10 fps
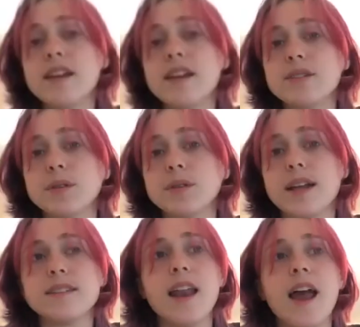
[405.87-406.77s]

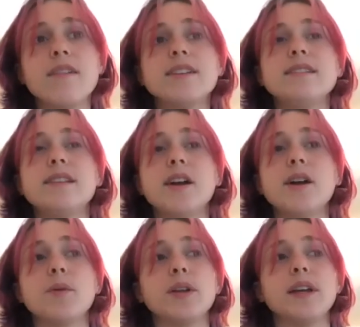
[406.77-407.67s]
Israelites and have a
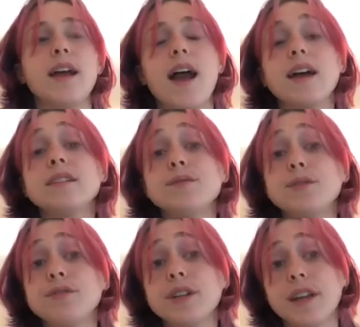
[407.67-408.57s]
ceremony and ask
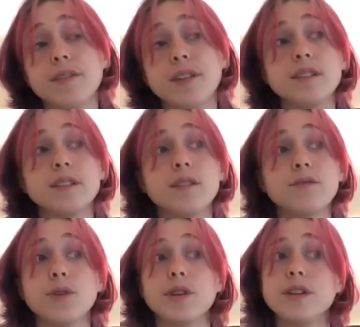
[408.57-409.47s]
for forgiveness
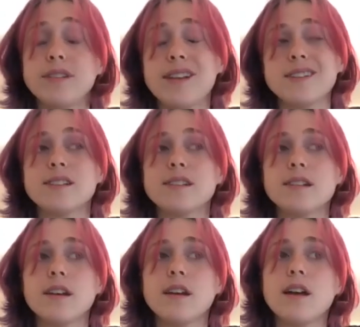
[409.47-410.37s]
for their sins.
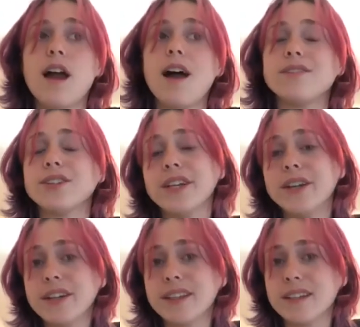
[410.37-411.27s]
After
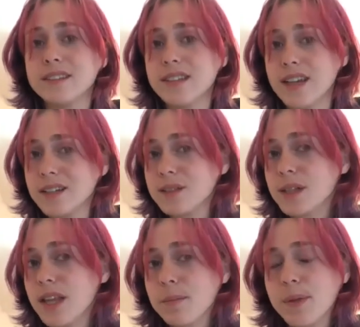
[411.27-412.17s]
hearing this, the
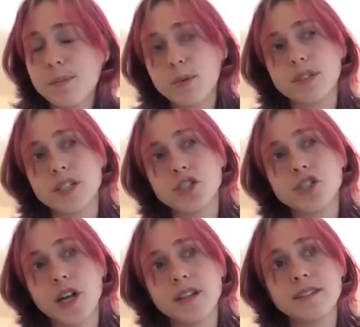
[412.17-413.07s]
Israelite people did
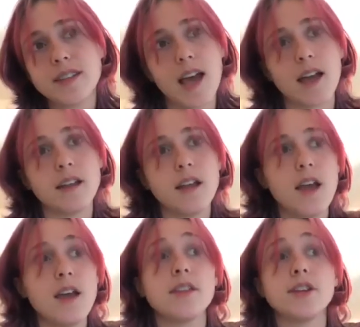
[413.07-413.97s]
just that.
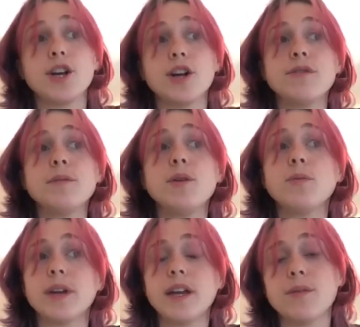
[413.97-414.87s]
They turned from their
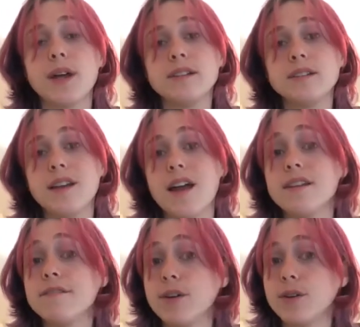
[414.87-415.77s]
wicked ways and
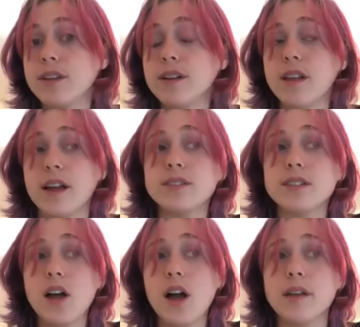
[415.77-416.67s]
devoted their lives
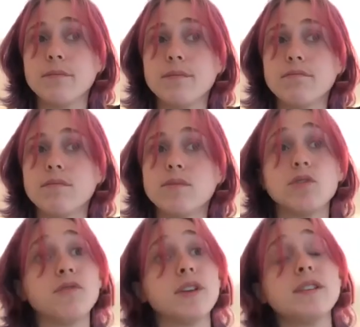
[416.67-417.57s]
to God.
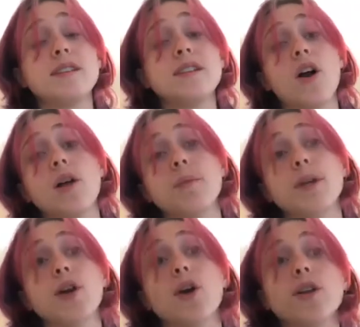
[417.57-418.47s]
The Philistine
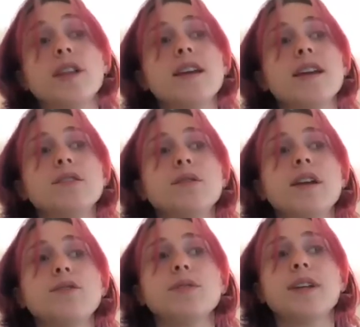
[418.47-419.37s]
army heard that the
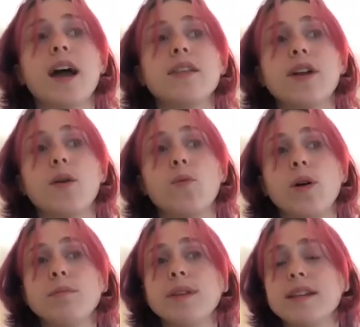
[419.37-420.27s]
Israelites were gathered at
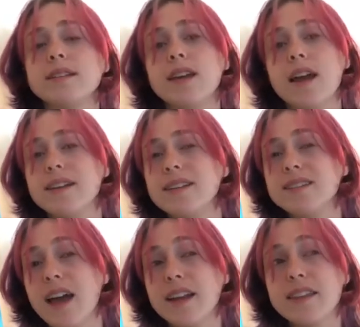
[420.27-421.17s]
one place and
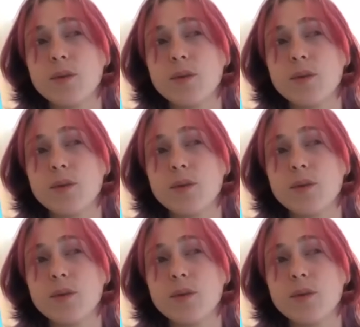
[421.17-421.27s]
decided they